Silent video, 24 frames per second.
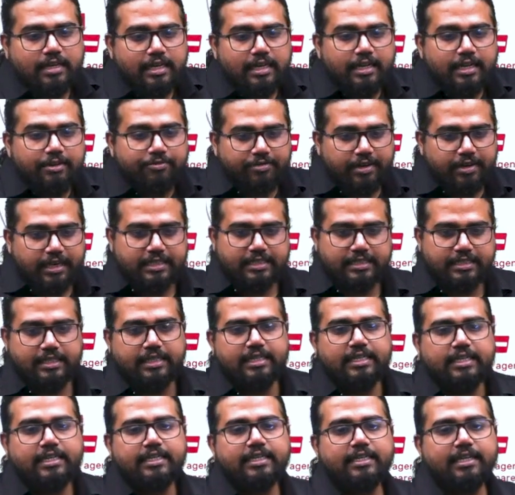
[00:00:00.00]
inflation
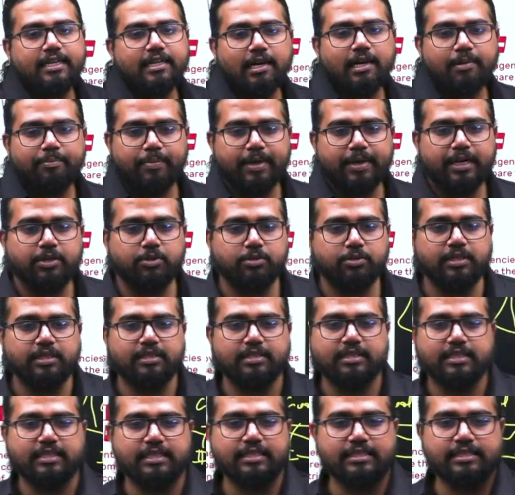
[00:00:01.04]
in India compared to the
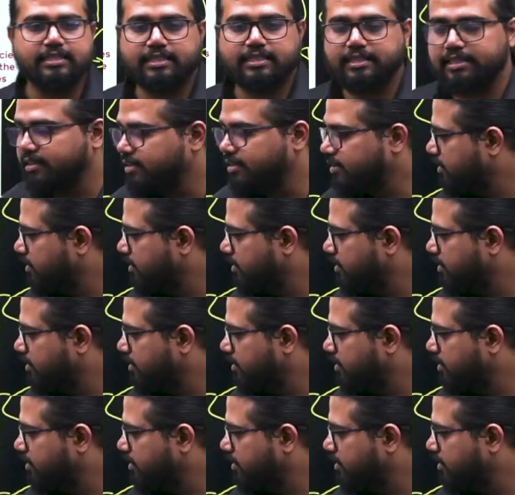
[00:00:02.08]
other country.